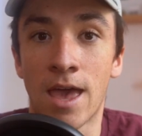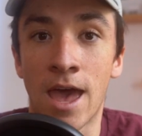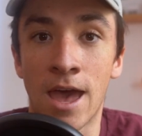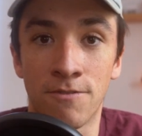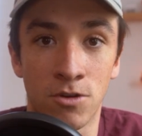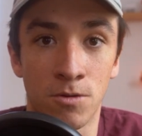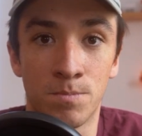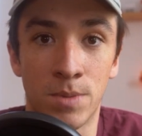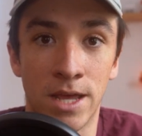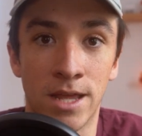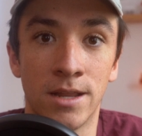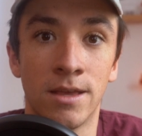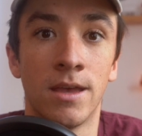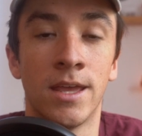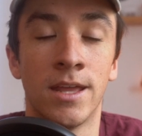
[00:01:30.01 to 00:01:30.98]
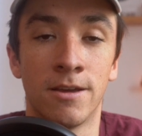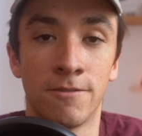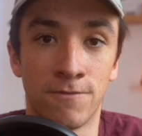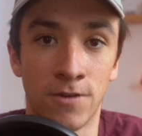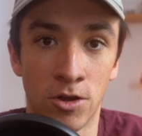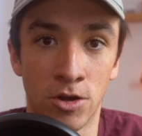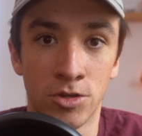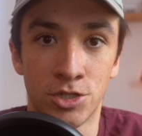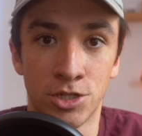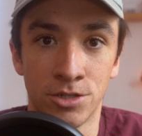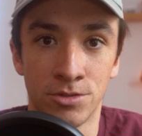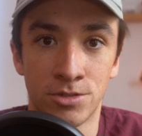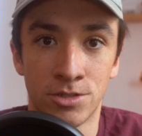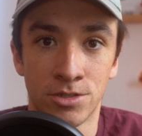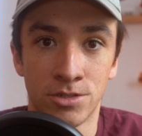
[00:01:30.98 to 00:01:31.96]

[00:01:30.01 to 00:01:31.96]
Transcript: ever been in a photo shoot.